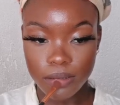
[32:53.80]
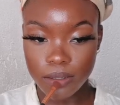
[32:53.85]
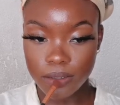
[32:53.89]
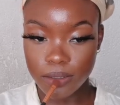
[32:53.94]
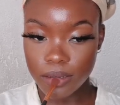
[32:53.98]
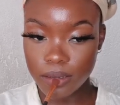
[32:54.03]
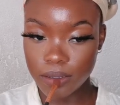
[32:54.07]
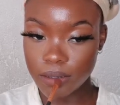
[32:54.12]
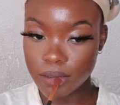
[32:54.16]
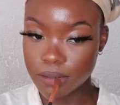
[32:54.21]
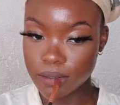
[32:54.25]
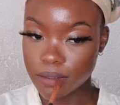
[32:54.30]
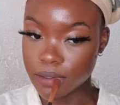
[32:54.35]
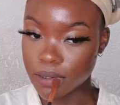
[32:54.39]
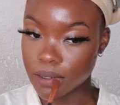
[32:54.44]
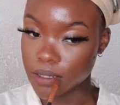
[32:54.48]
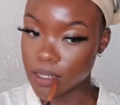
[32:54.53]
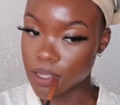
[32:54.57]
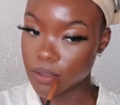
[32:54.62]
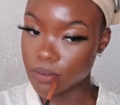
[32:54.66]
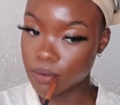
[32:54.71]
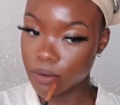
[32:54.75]
The thing is,
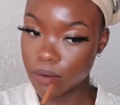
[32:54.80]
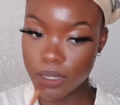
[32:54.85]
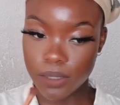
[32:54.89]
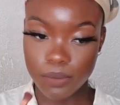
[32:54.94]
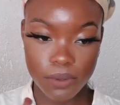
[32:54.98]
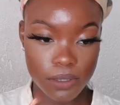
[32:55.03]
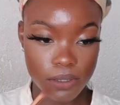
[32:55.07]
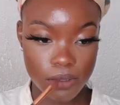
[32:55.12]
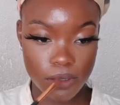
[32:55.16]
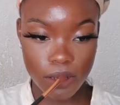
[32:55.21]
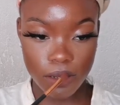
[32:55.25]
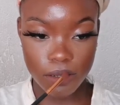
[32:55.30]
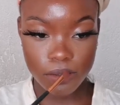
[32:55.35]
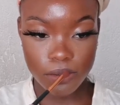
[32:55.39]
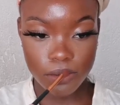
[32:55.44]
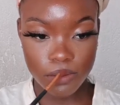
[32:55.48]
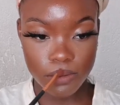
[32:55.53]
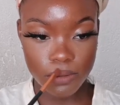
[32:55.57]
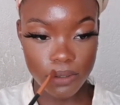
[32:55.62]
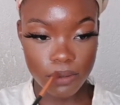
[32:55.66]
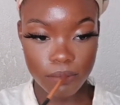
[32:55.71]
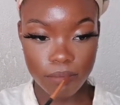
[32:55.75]
guys, I've always been scared
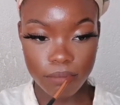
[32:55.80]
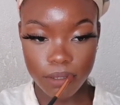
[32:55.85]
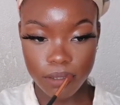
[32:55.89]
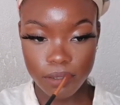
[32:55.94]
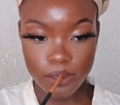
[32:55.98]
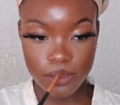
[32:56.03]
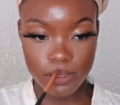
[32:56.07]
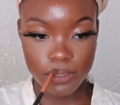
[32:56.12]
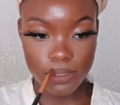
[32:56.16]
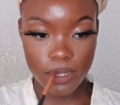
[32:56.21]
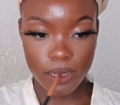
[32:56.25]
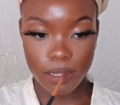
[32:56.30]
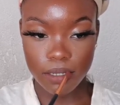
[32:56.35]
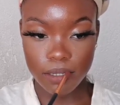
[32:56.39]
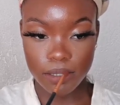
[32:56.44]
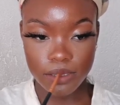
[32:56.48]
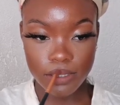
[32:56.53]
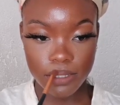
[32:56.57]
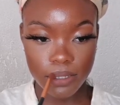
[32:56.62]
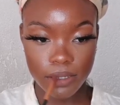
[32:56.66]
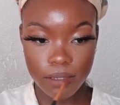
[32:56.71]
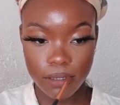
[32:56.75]
to do ambitious
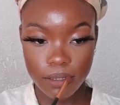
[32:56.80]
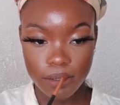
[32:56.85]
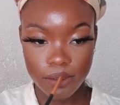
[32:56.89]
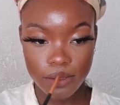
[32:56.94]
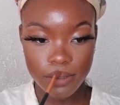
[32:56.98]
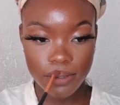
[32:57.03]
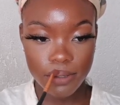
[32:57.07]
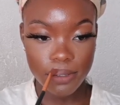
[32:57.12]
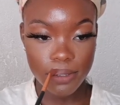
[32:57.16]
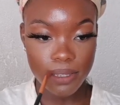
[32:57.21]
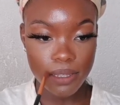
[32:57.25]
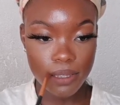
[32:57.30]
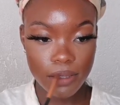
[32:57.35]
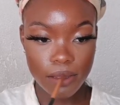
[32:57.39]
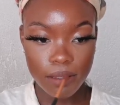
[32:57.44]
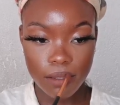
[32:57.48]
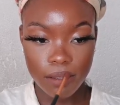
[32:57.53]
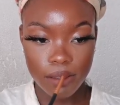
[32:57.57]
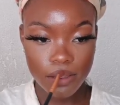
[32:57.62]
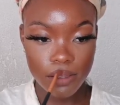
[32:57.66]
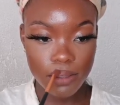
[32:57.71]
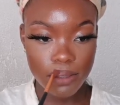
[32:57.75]
colors, eh?
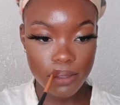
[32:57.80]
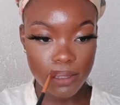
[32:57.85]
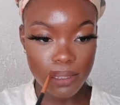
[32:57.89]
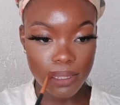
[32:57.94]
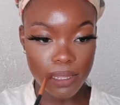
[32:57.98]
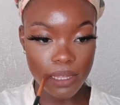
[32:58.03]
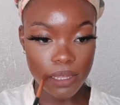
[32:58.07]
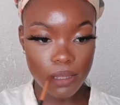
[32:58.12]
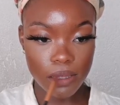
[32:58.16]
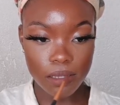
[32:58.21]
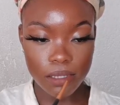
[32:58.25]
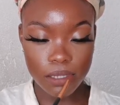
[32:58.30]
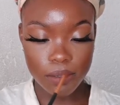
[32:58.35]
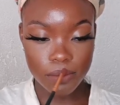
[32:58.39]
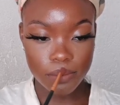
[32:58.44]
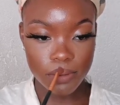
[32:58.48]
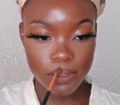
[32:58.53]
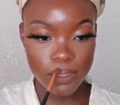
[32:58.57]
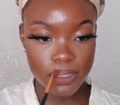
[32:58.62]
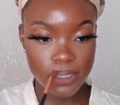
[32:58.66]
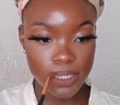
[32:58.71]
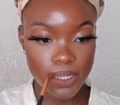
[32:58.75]

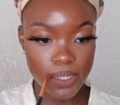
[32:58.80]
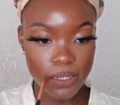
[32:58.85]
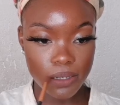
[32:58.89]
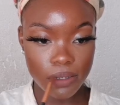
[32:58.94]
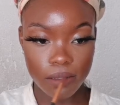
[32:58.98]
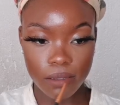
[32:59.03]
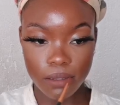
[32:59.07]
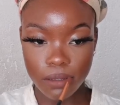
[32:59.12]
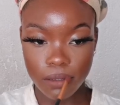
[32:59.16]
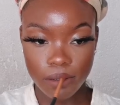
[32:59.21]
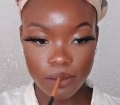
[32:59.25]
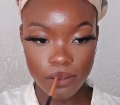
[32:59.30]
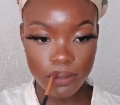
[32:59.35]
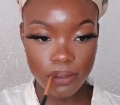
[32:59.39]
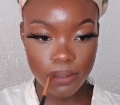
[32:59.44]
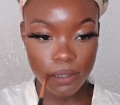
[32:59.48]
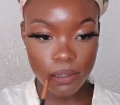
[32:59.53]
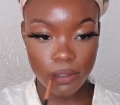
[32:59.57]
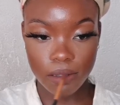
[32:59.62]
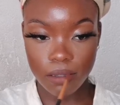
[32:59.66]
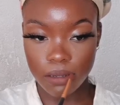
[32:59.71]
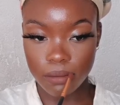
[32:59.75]
Especially
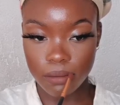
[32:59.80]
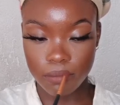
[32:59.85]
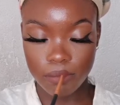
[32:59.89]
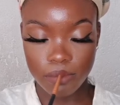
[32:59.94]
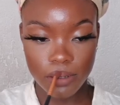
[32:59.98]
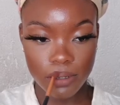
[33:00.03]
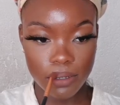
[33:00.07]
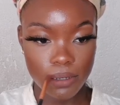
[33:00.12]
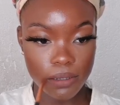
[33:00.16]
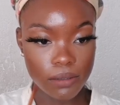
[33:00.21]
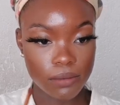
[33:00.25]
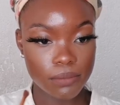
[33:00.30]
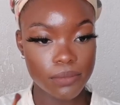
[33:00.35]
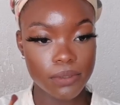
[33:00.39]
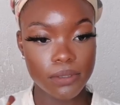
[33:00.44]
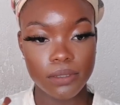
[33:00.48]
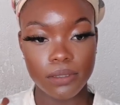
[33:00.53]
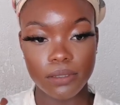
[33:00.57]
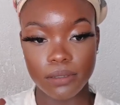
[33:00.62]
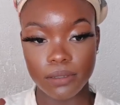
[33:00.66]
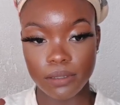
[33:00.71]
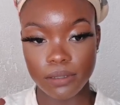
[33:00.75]
on my
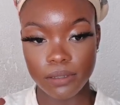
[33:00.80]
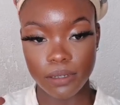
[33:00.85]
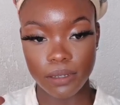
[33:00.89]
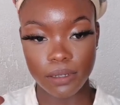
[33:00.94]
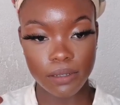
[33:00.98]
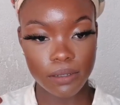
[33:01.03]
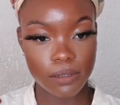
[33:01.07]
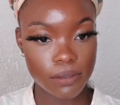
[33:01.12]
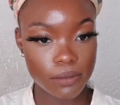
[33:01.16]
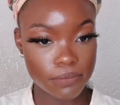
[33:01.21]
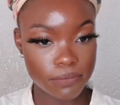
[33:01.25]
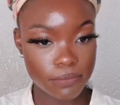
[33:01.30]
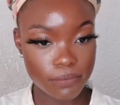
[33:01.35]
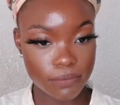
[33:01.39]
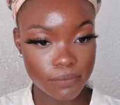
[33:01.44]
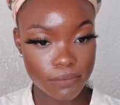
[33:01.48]
lips, because it's like,